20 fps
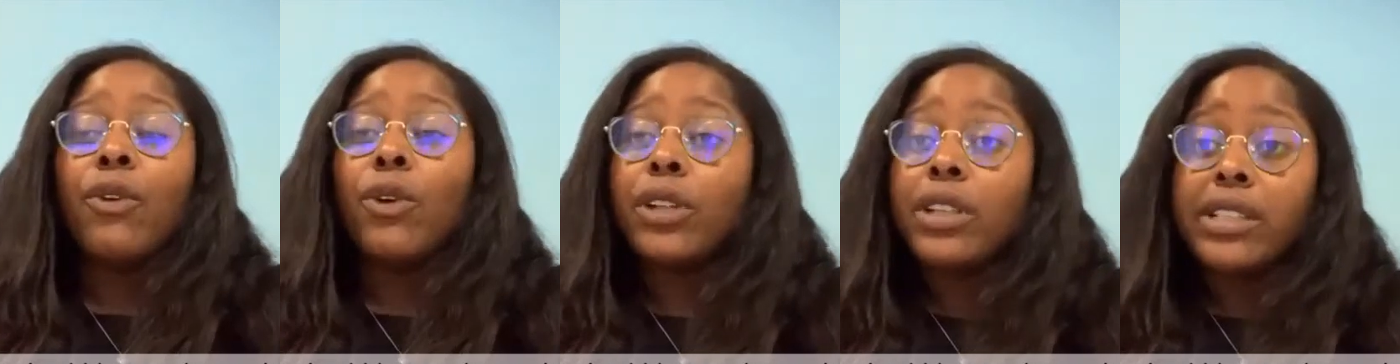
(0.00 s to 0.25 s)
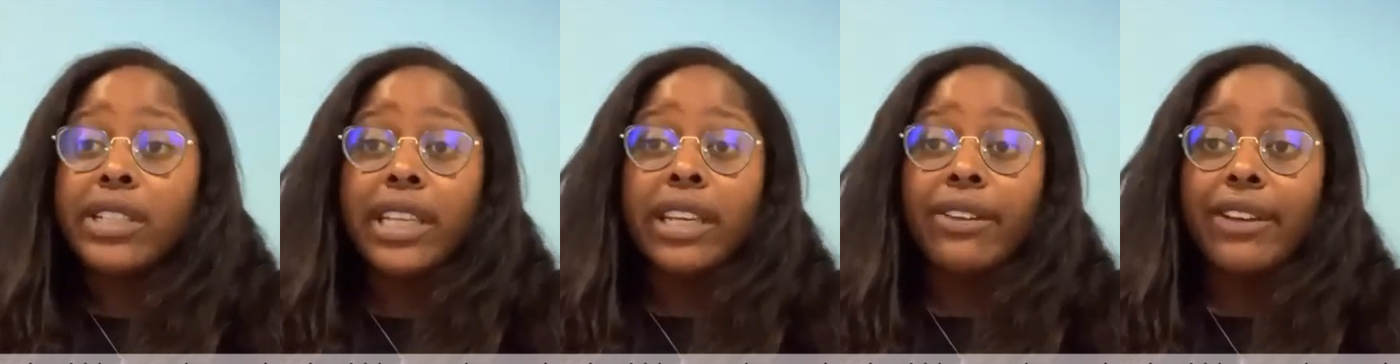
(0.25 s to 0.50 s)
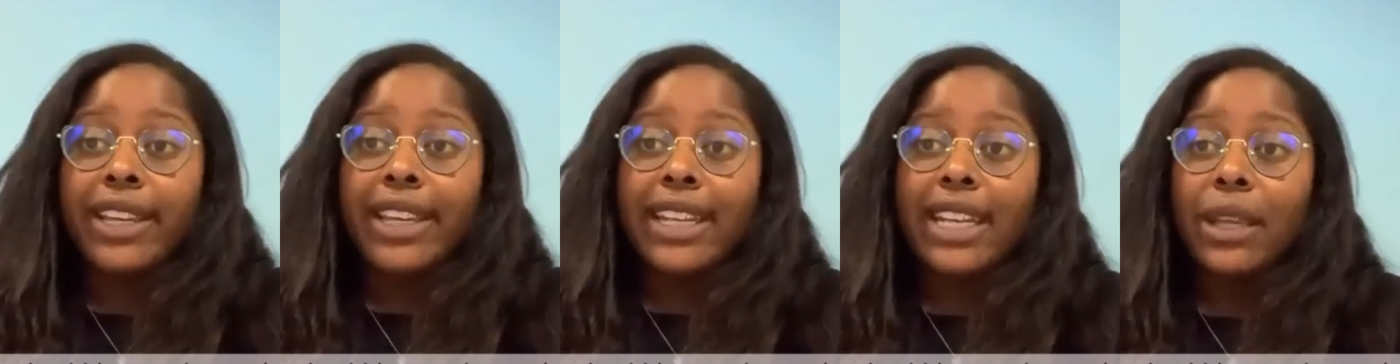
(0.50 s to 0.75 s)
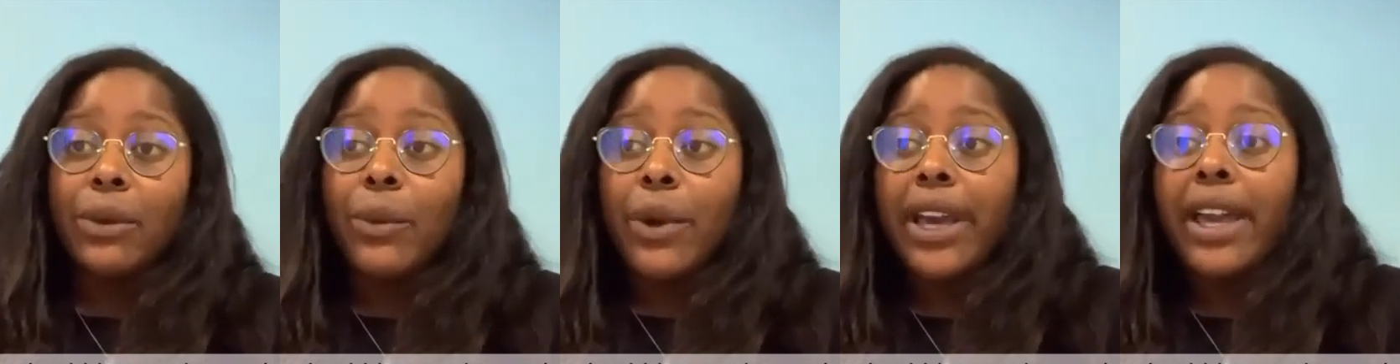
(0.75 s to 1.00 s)
volunteering in
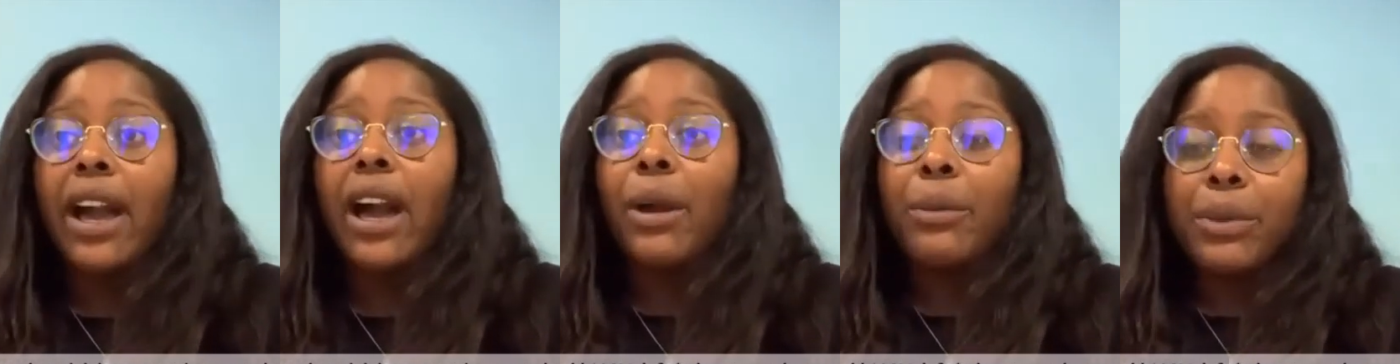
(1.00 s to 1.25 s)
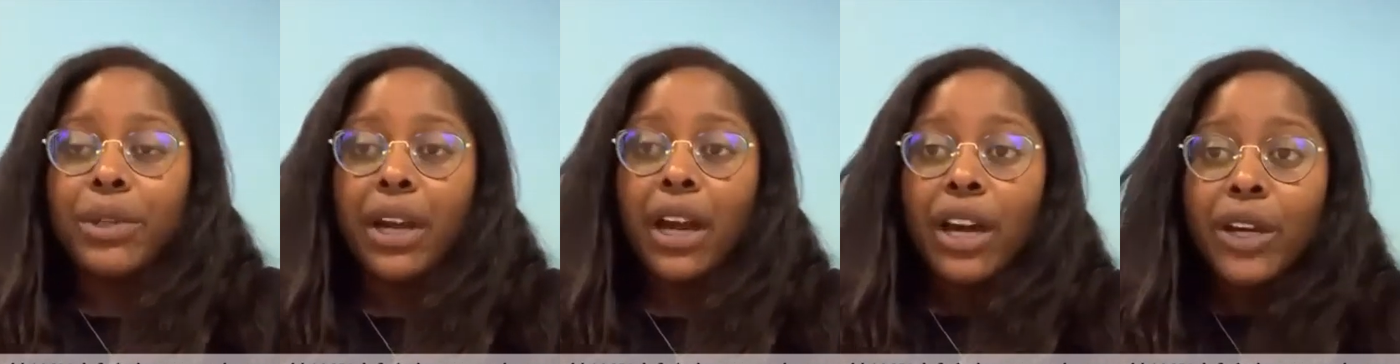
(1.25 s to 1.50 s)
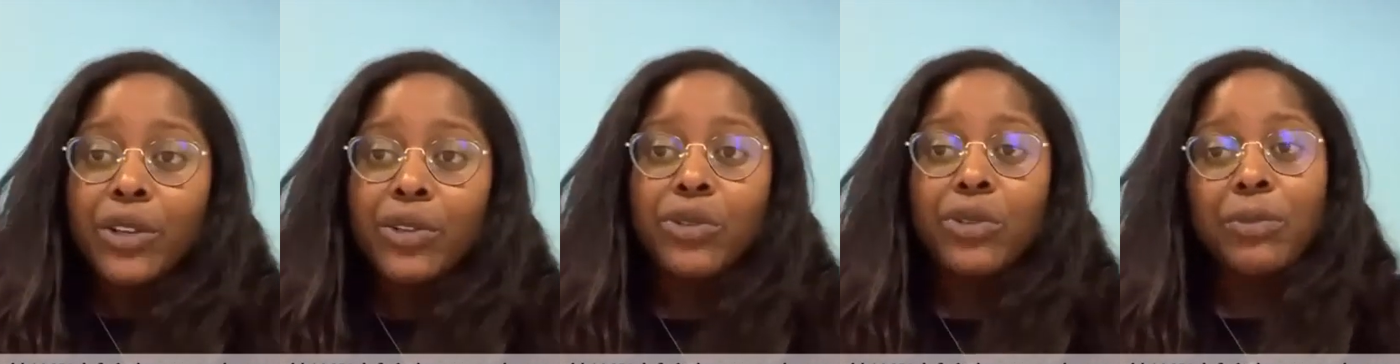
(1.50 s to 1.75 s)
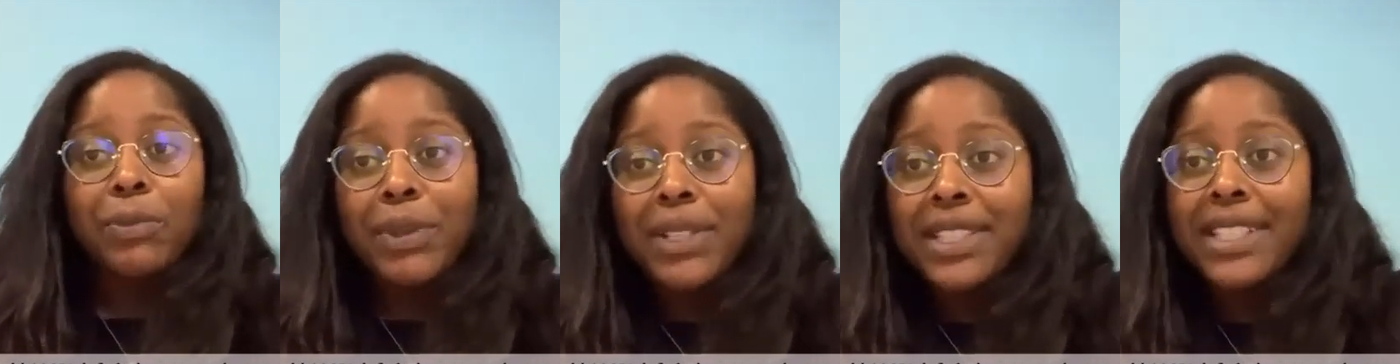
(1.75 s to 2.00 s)
any way, I would
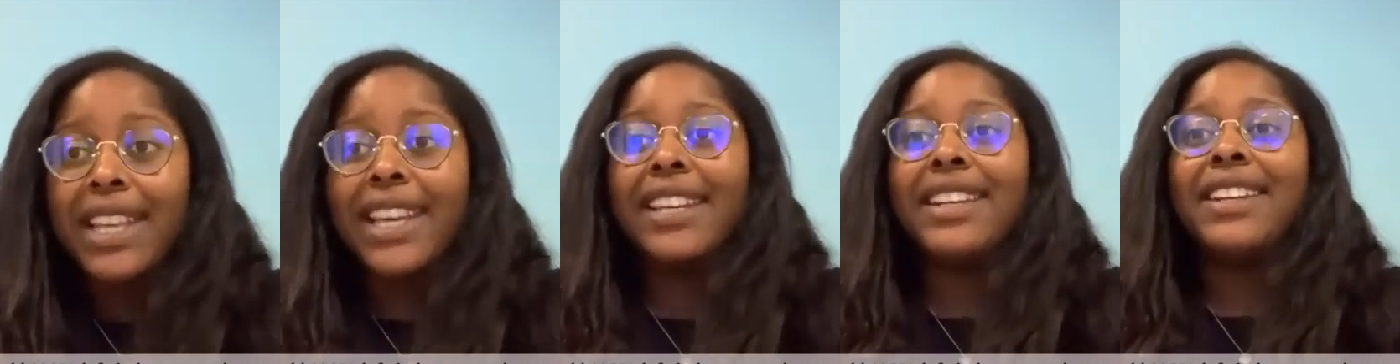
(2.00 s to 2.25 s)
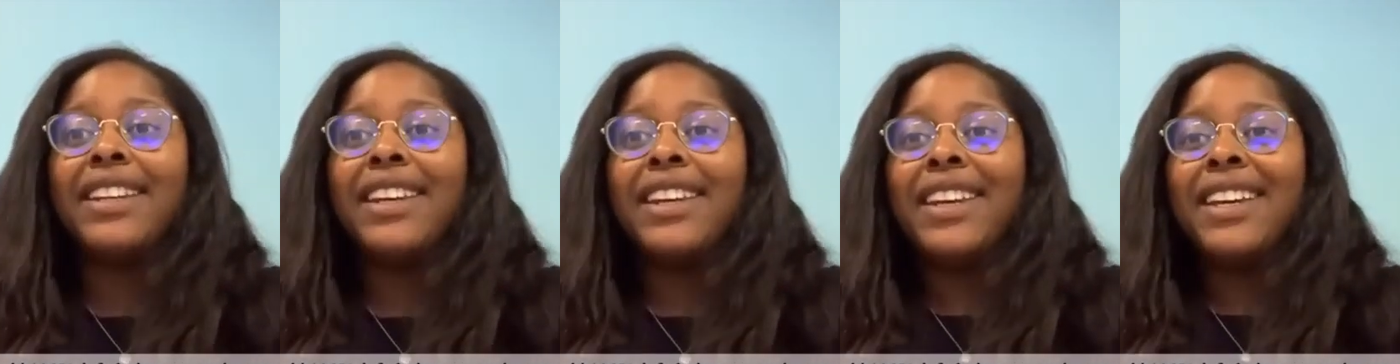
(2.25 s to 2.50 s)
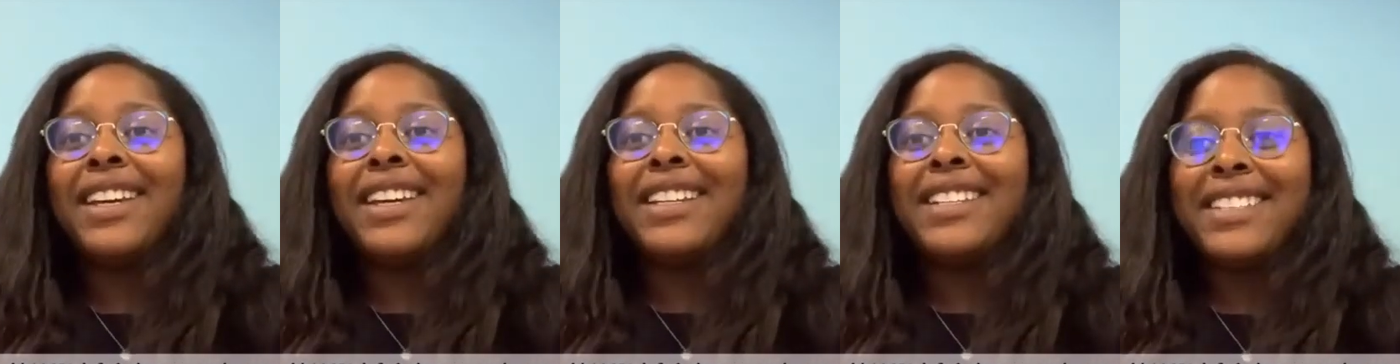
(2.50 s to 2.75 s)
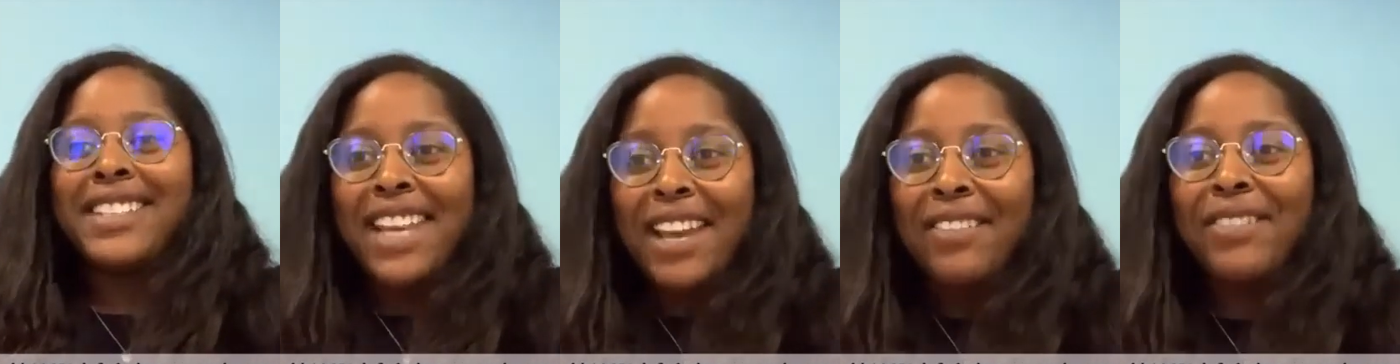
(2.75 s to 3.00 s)
100%
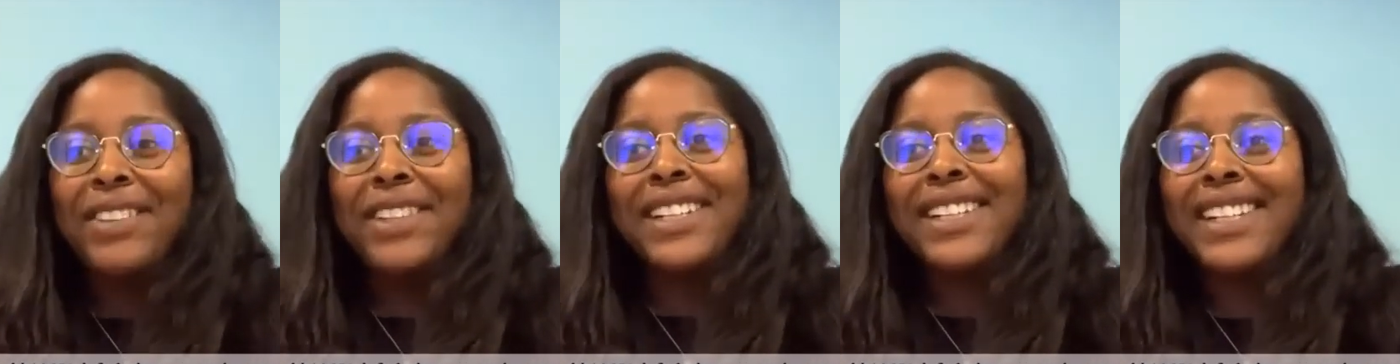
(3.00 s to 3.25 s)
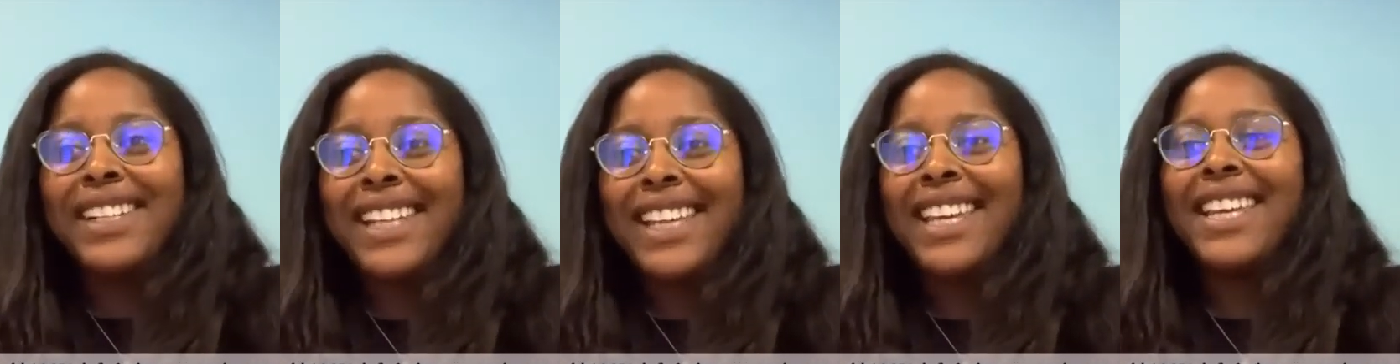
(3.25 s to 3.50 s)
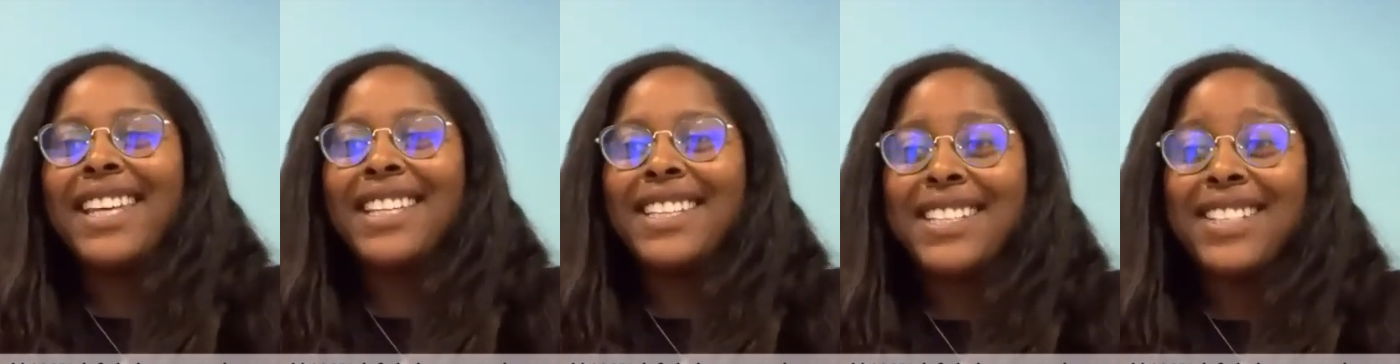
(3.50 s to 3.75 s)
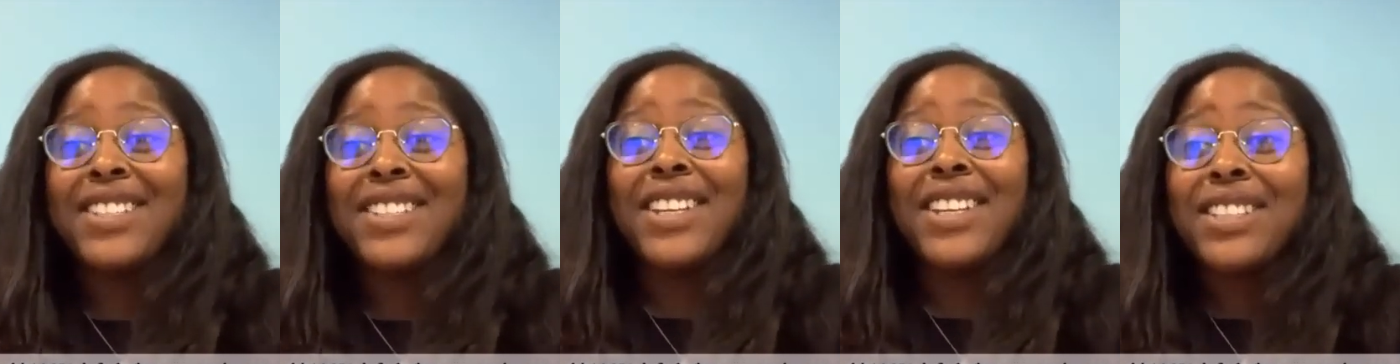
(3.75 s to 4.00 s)
definitely
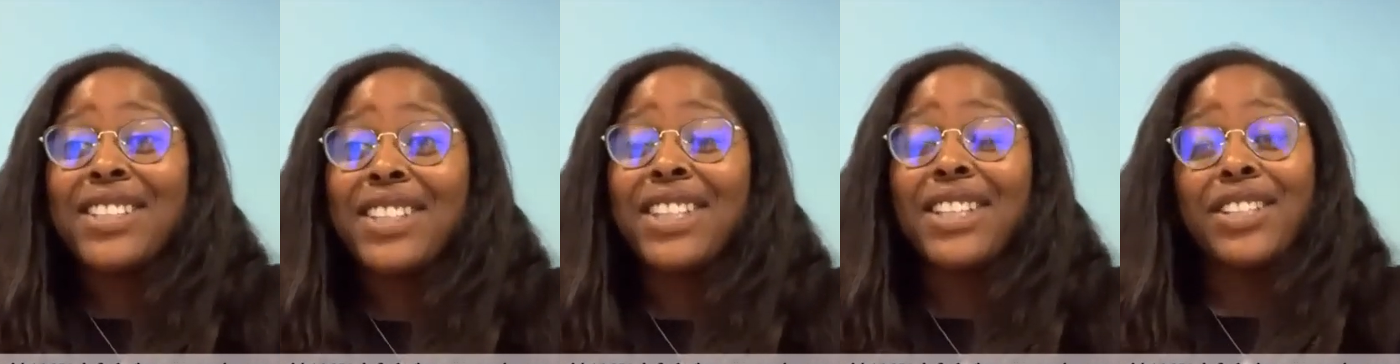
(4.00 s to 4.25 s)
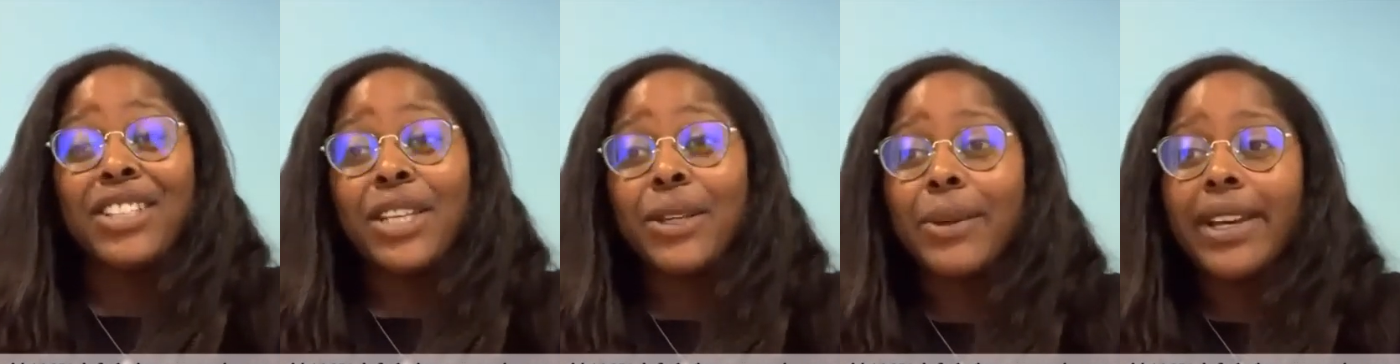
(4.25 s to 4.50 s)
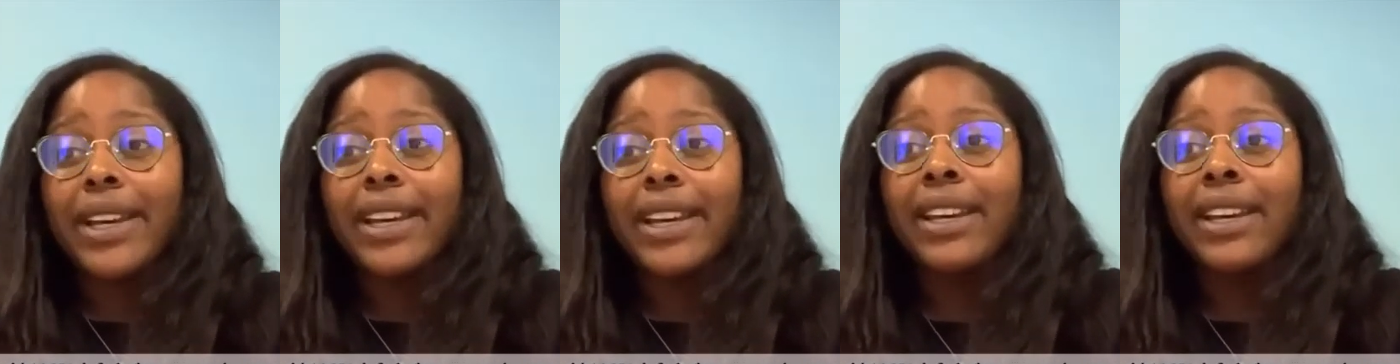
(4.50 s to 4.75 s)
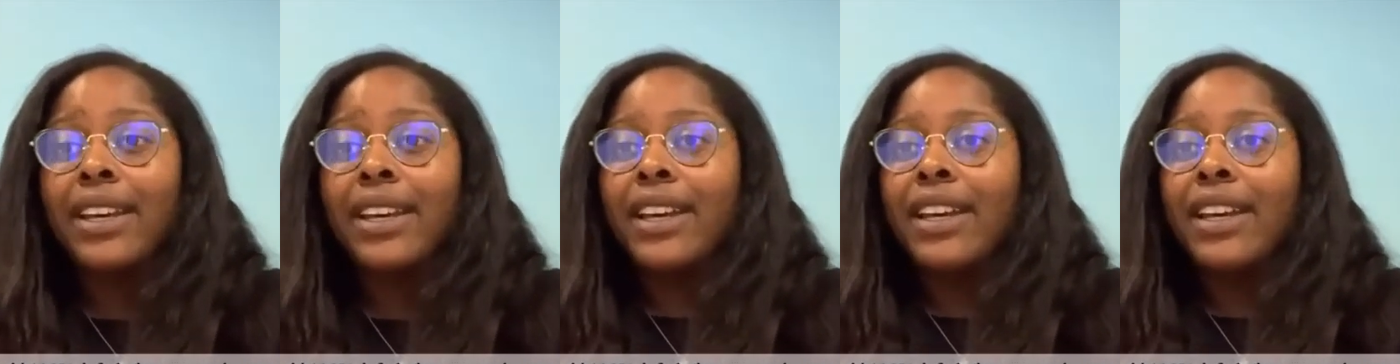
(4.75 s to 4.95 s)
suggest that you do it.